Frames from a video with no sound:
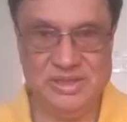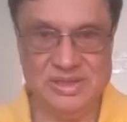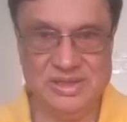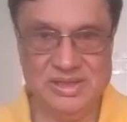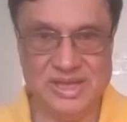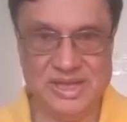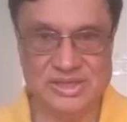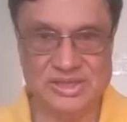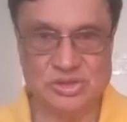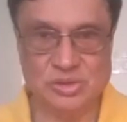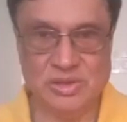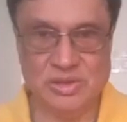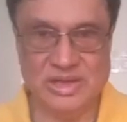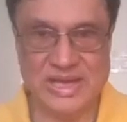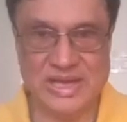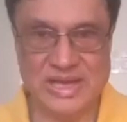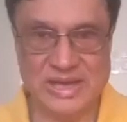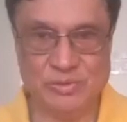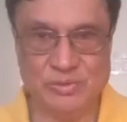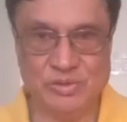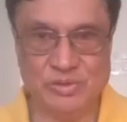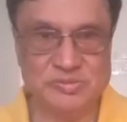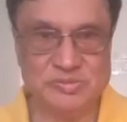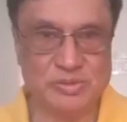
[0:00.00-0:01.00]
natural
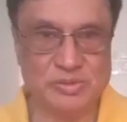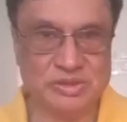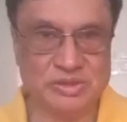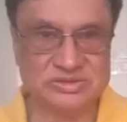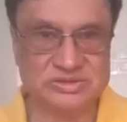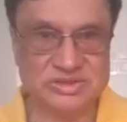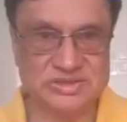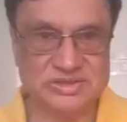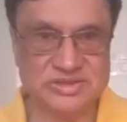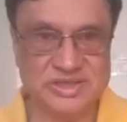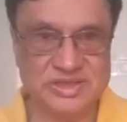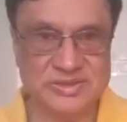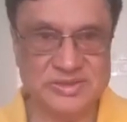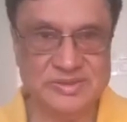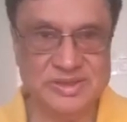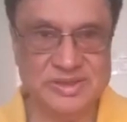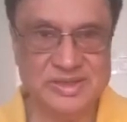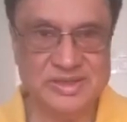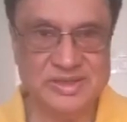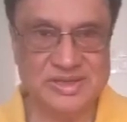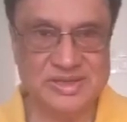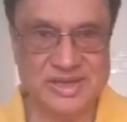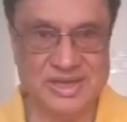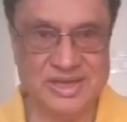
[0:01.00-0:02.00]
language processing
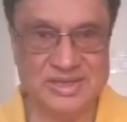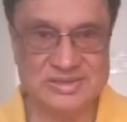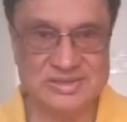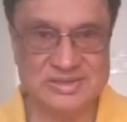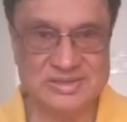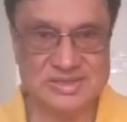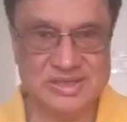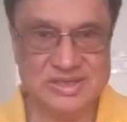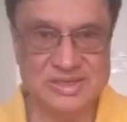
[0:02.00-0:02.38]
tasks,